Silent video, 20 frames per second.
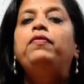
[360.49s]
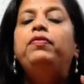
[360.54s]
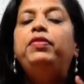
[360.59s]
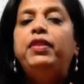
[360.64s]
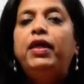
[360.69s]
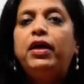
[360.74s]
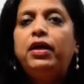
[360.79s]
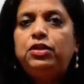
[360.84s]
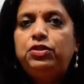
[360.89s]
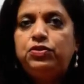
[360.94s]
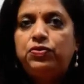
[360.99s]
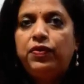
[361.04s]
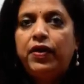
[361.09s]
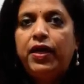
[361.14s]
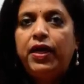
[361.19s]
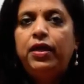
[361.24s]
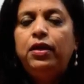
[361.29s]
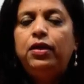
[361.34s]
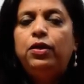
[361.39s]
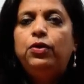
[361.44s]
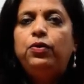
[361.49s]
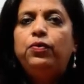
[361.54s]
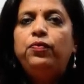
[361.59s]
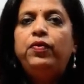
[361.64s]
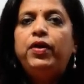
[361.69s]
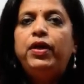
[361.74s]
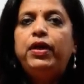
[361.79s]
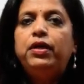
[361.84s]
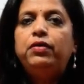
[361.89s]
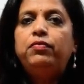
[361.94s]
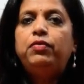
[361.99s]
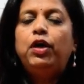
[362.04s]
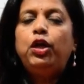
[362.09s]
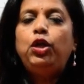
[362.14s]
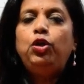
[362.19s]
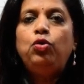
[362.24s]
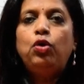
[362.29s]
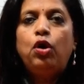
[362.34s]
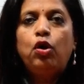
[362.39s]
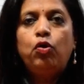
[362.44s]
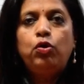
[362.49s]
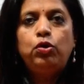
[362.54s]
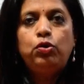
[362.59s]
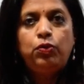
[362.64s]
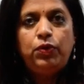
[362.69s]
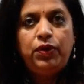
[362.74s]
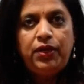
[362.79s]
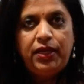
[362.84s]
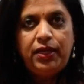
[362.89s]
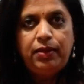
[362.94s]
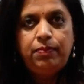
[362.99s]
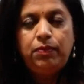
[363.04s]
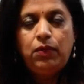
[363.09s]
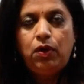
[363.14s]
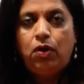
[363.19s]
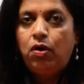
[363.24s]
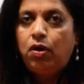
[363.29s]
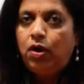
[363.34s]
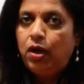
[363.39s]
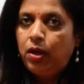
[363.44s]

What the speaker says: That's why whenever you are going to name or